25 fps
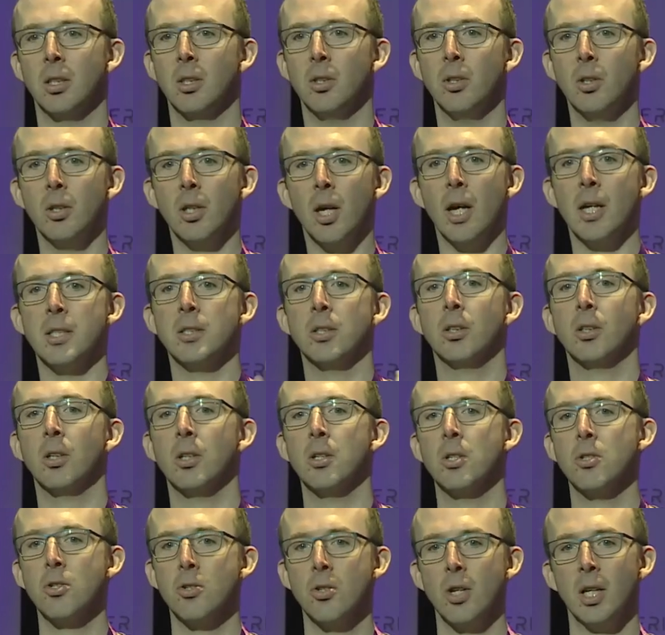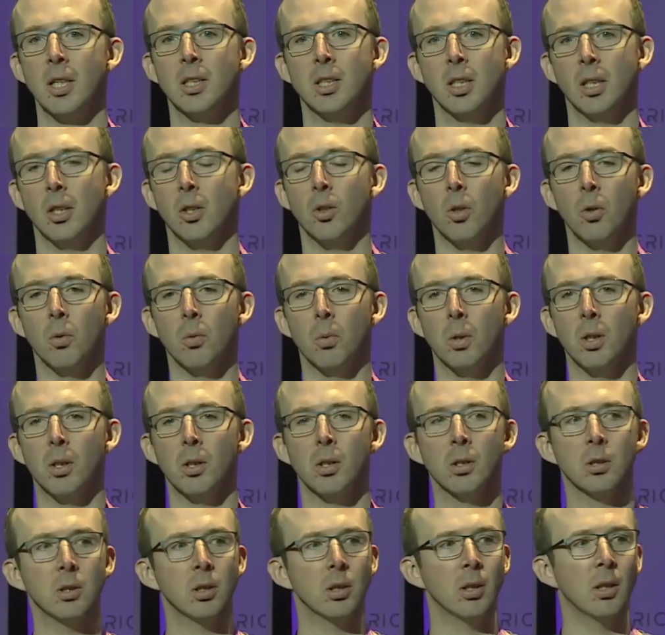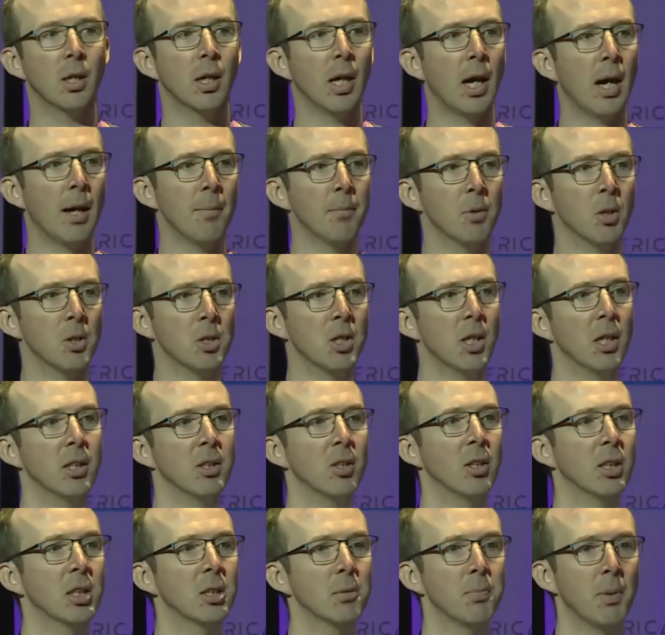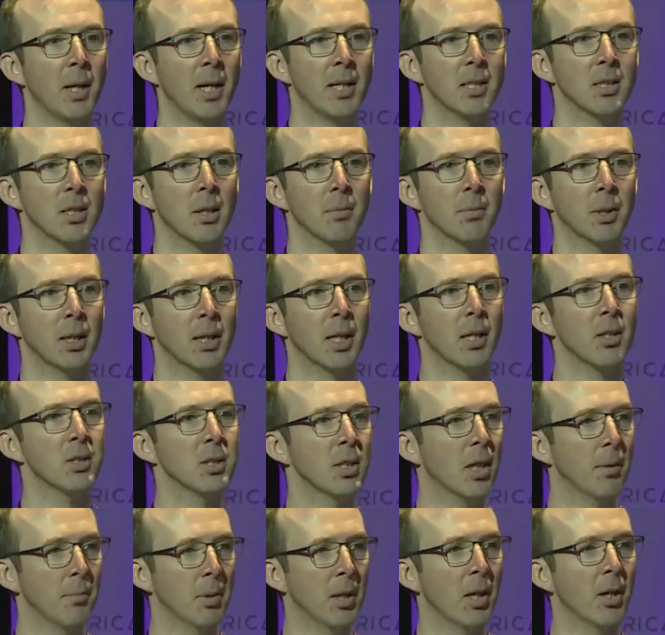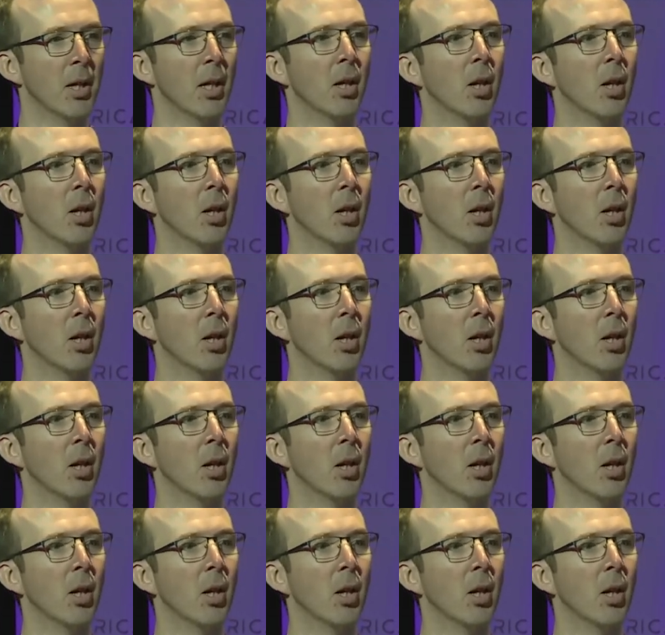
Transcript: You guys are constructing your world. I'm not here to explain something else. I'm here to